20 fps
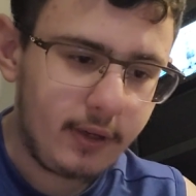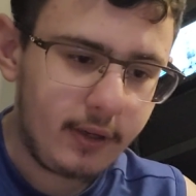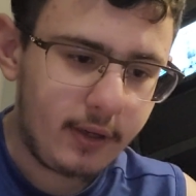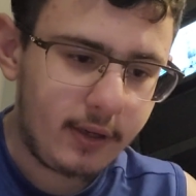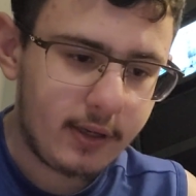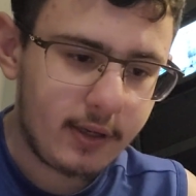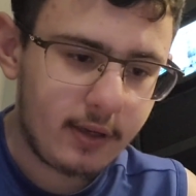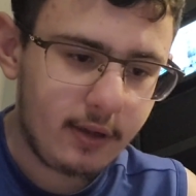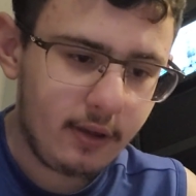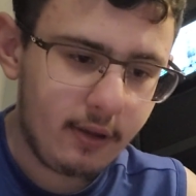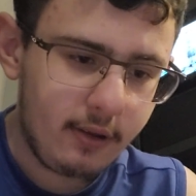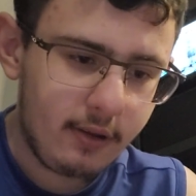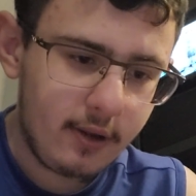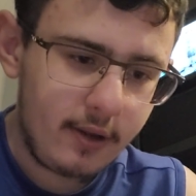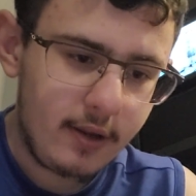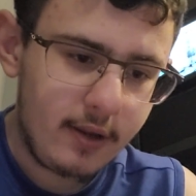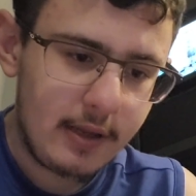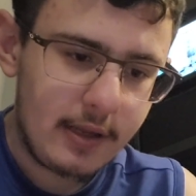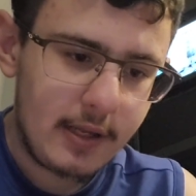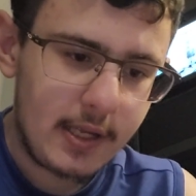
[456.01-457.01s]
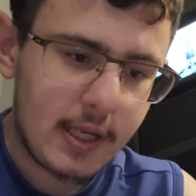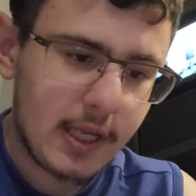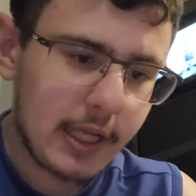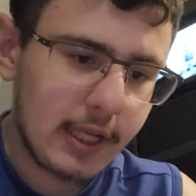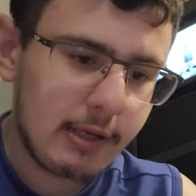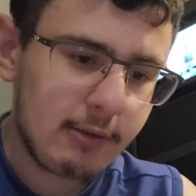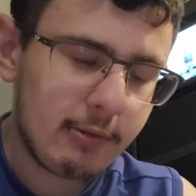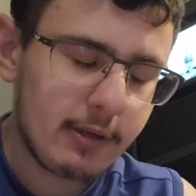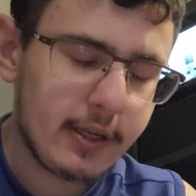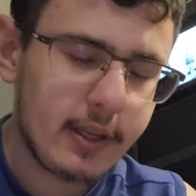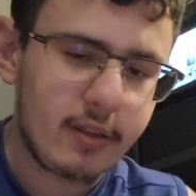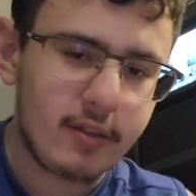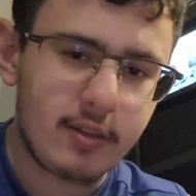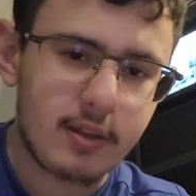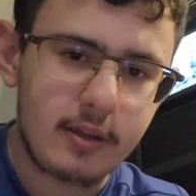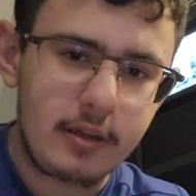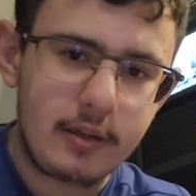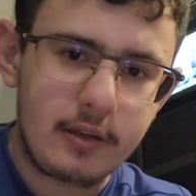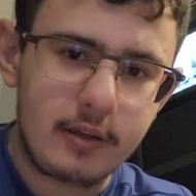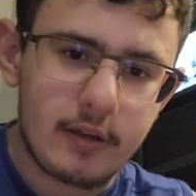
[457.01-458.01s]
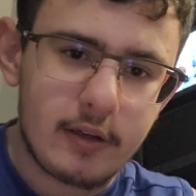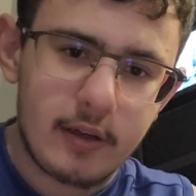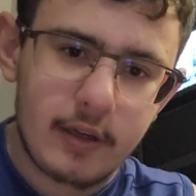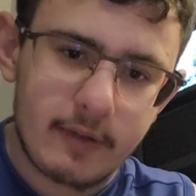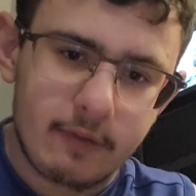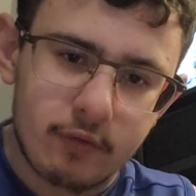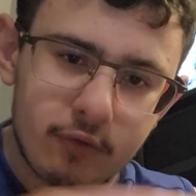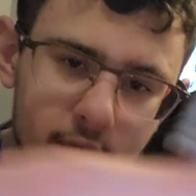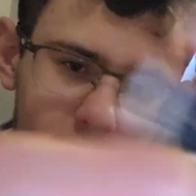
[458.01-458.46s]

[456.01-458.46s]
head with, of